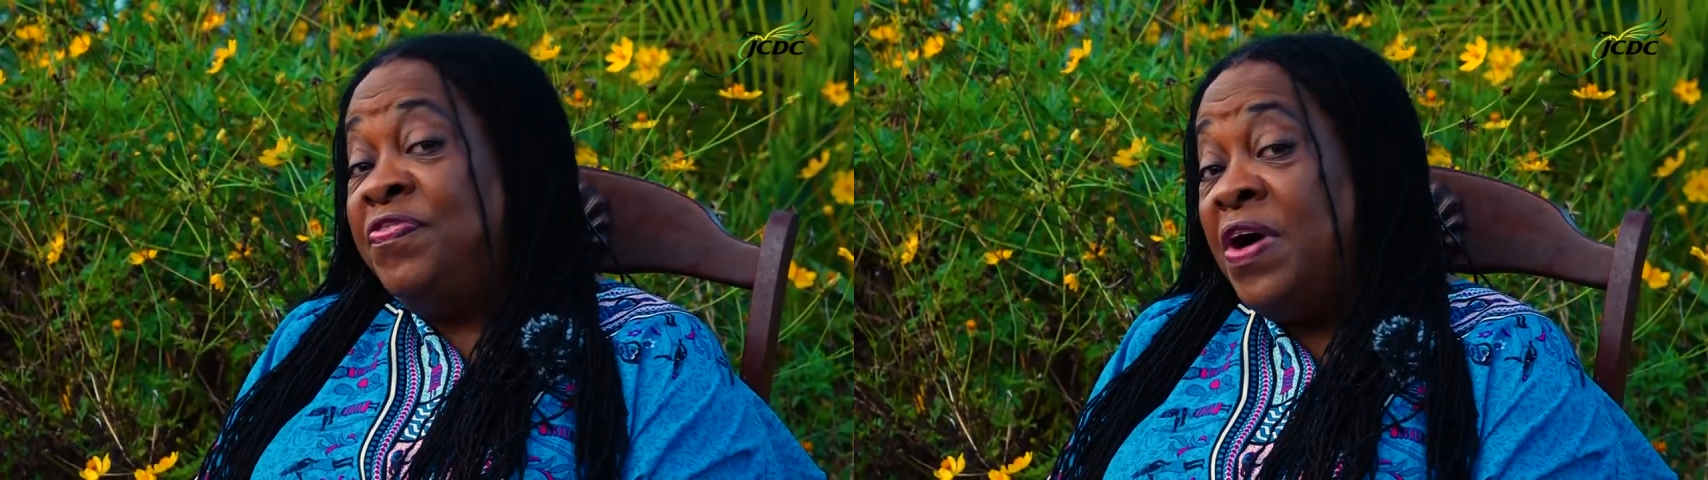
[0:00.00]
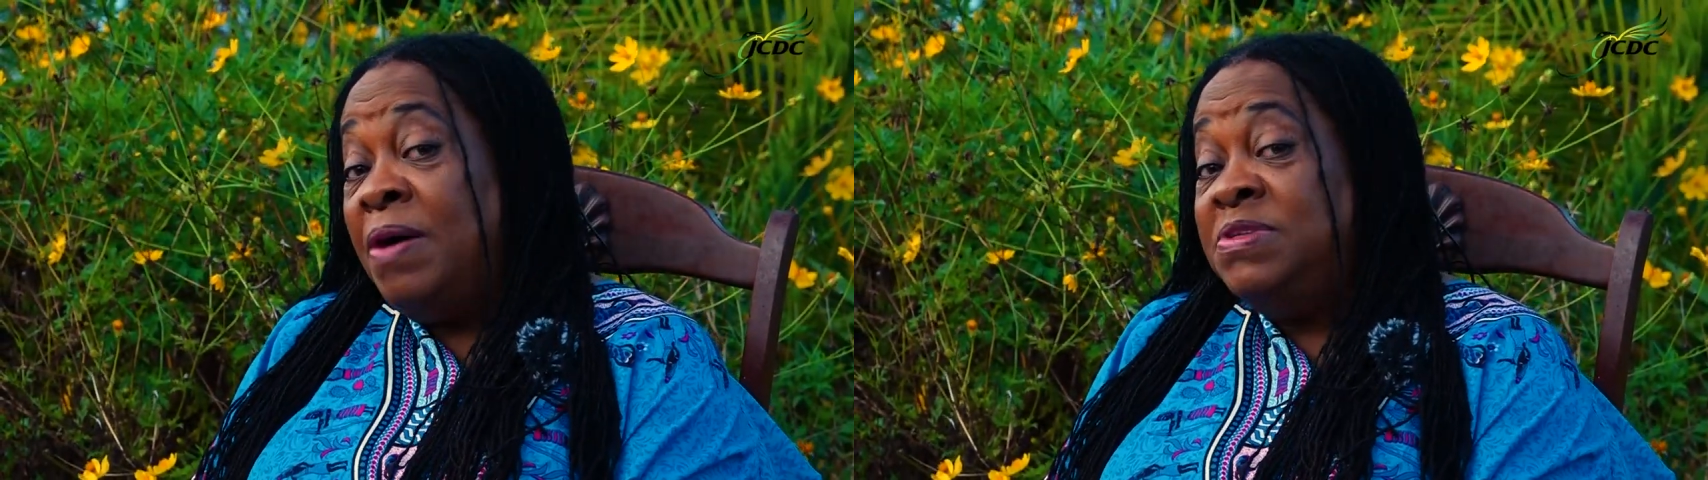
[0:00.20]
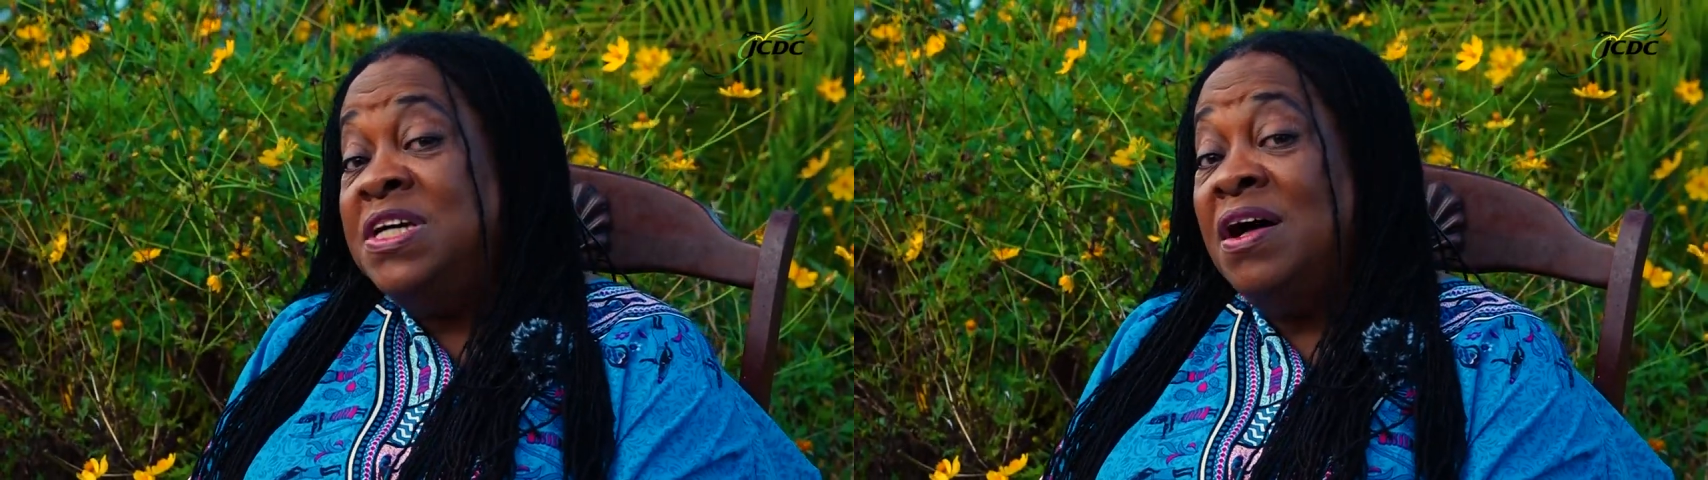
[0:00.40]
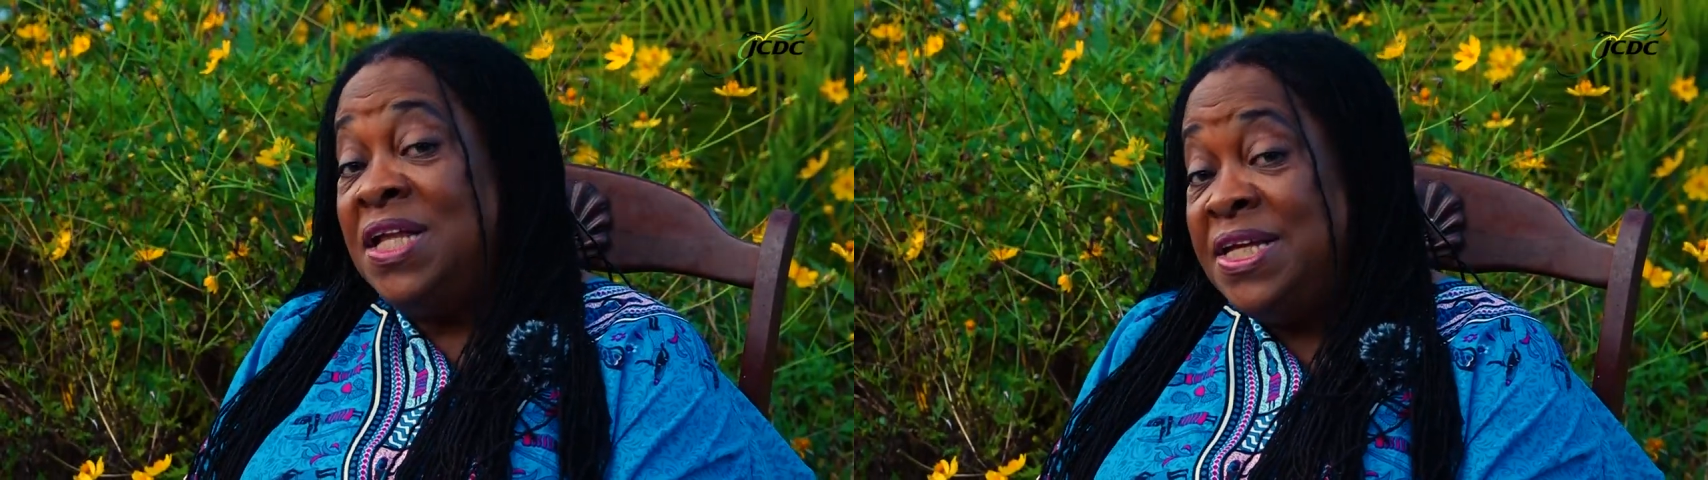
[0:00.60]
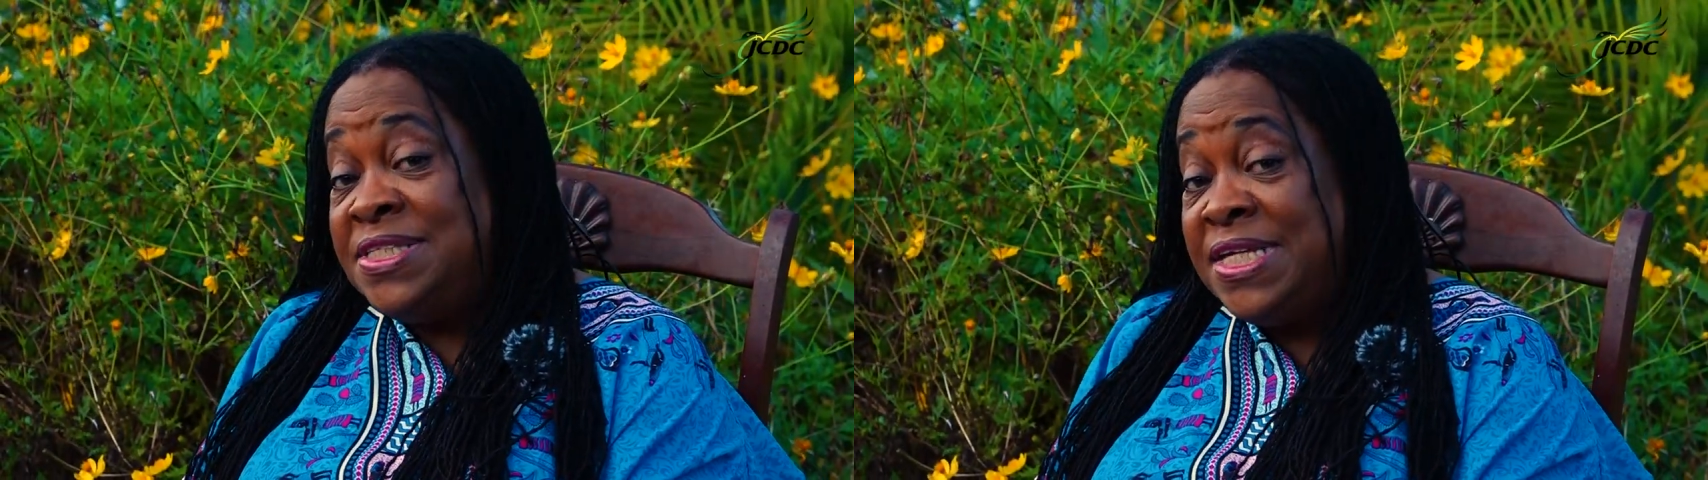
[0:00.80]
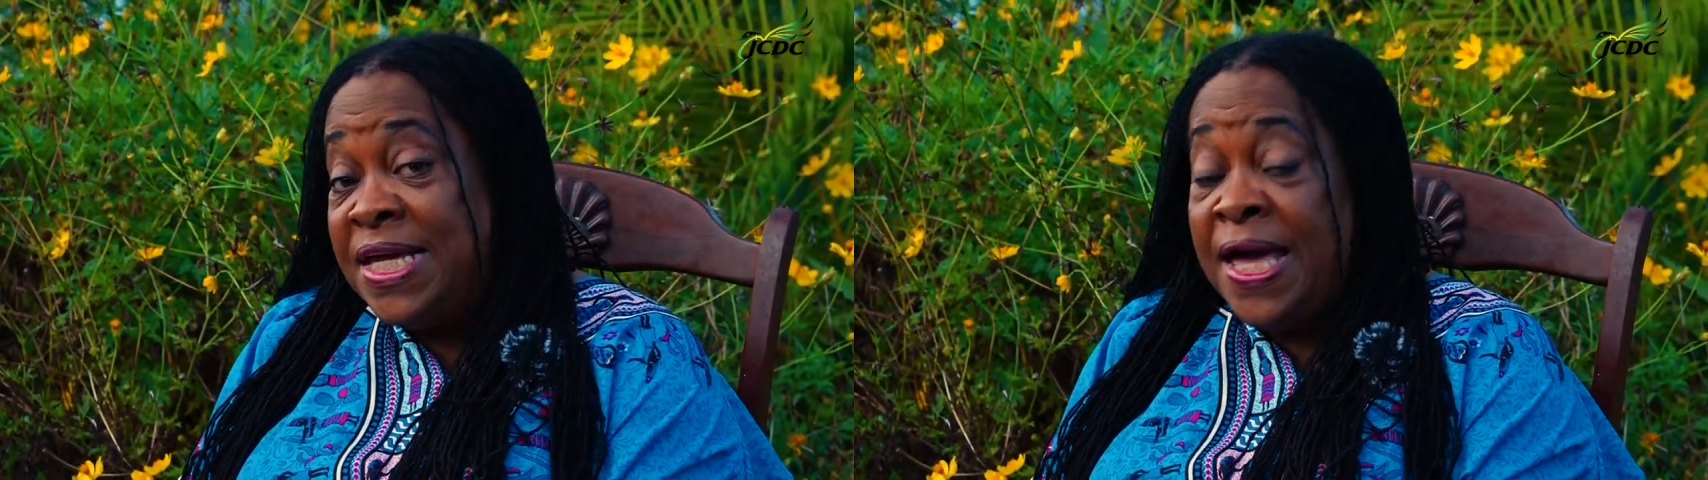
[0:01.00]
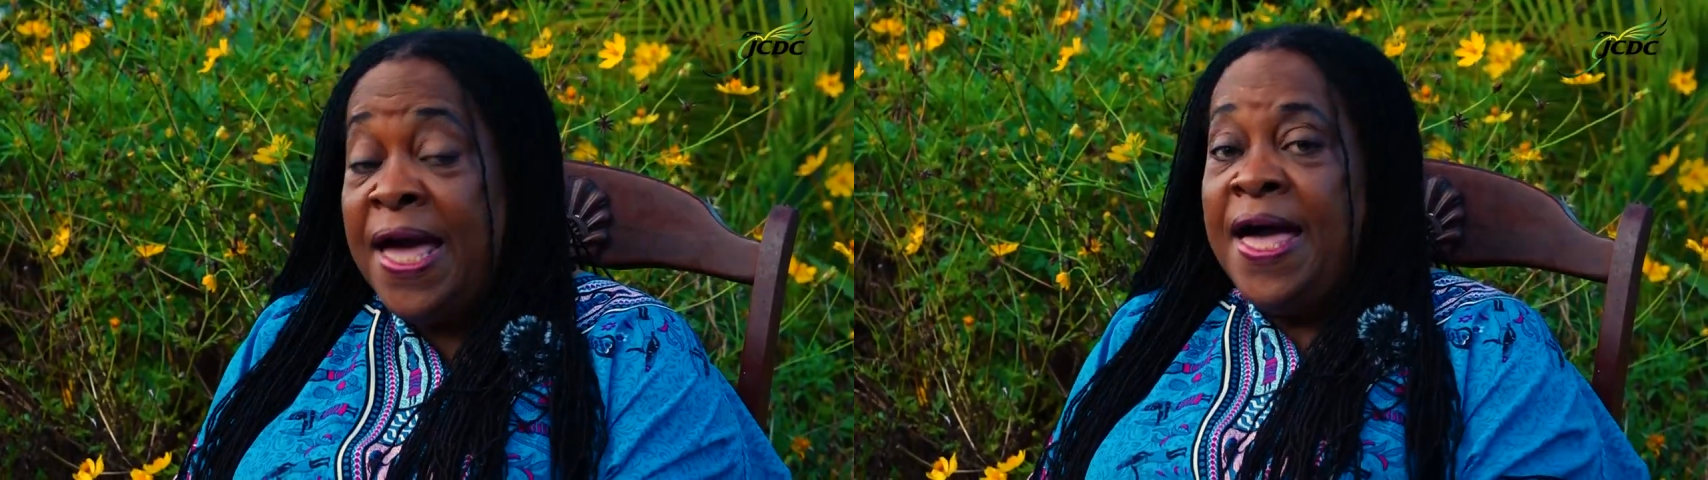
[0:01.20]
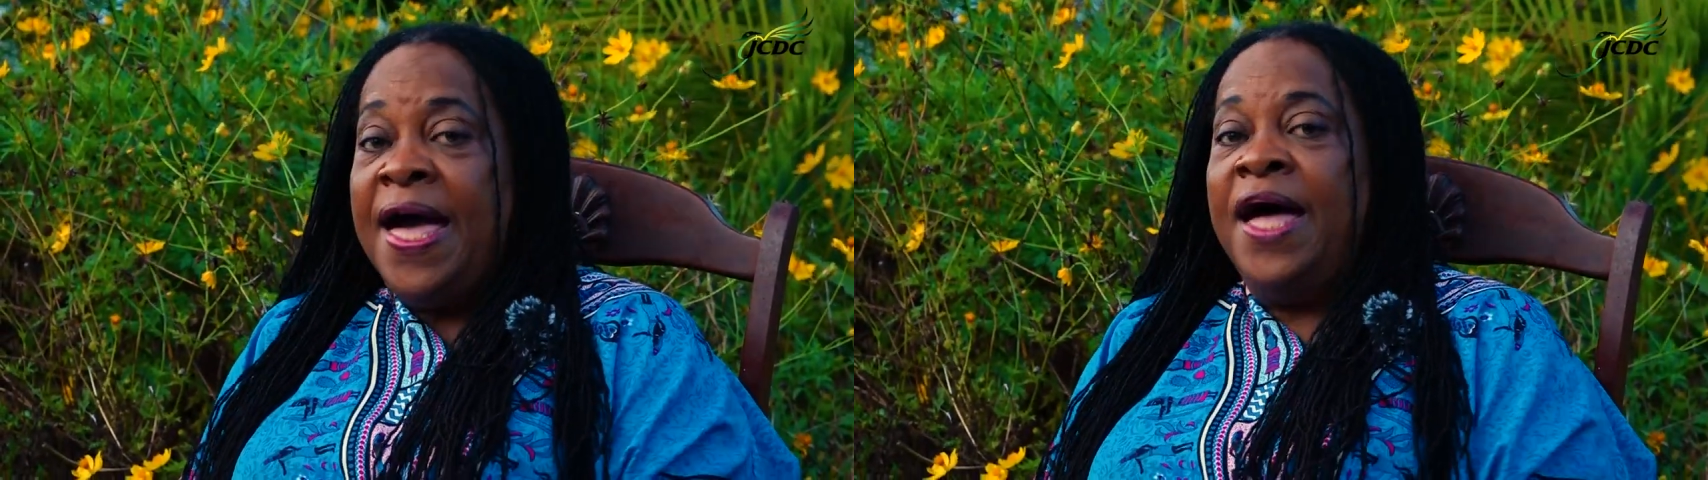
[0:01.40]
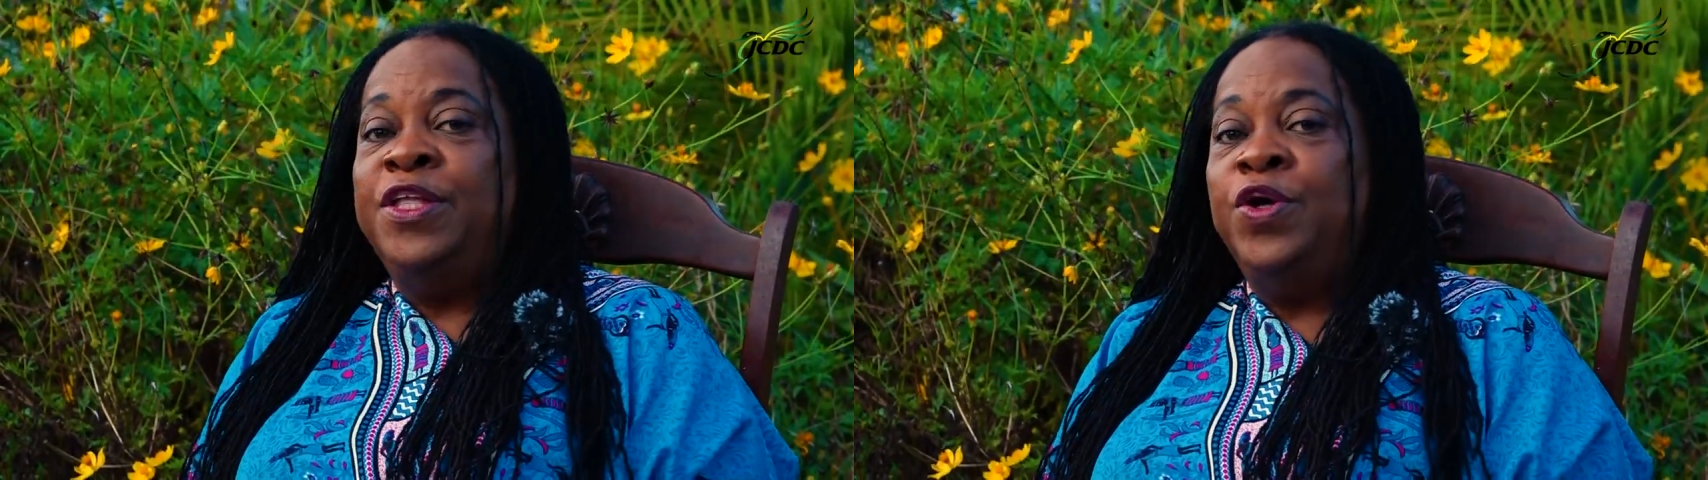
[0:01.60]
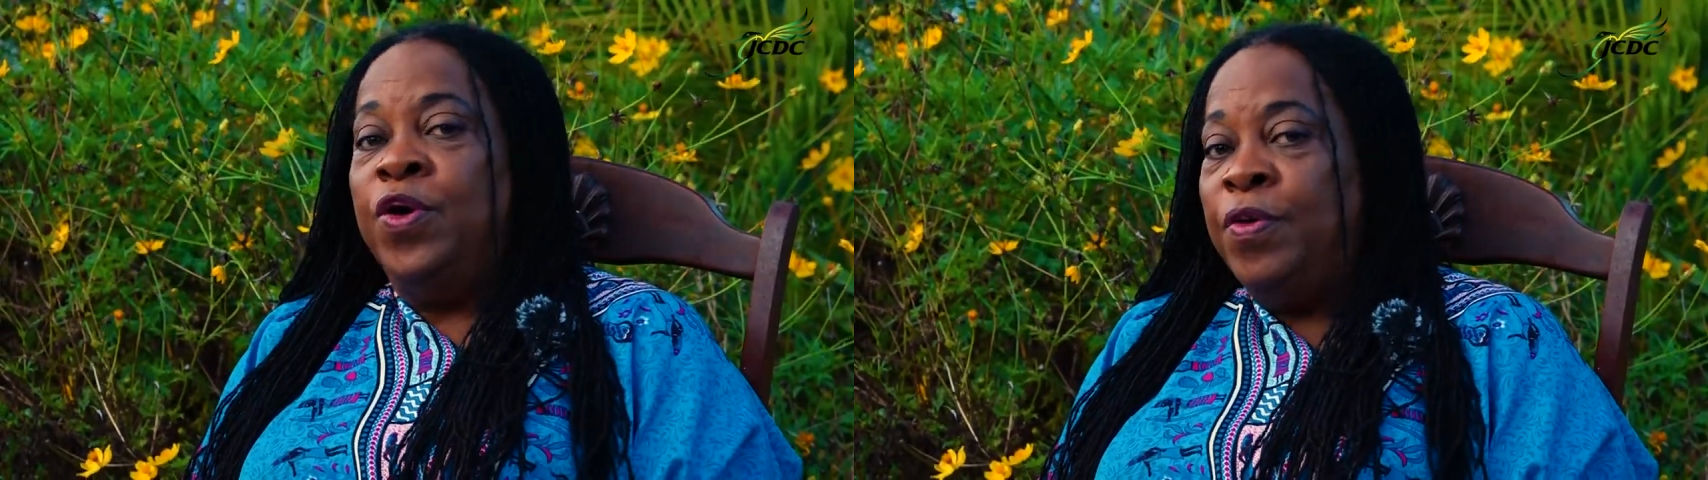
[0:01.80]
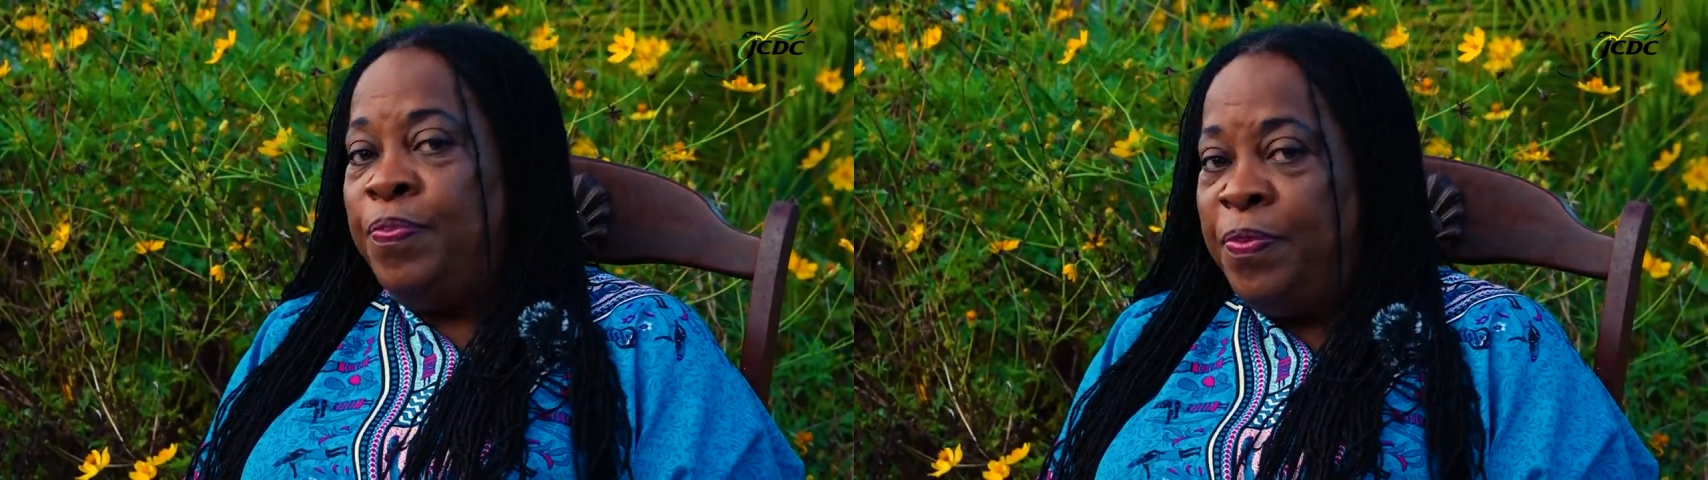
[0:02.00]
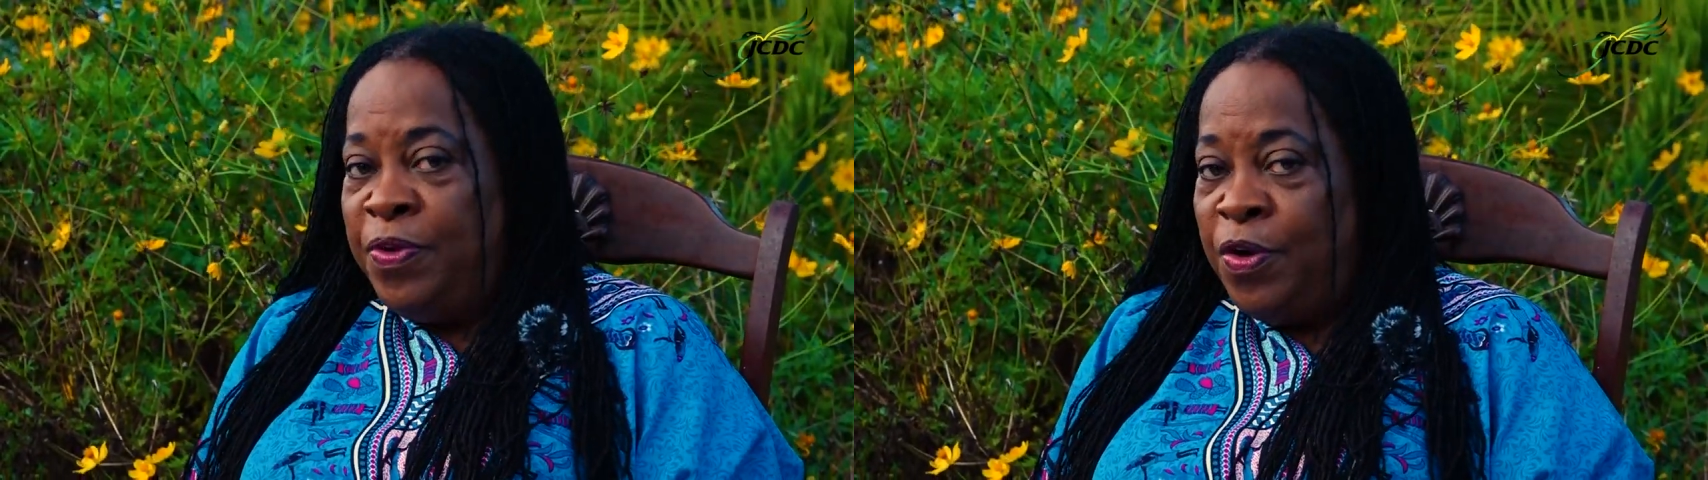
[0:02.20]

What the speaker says: chocolate tea and your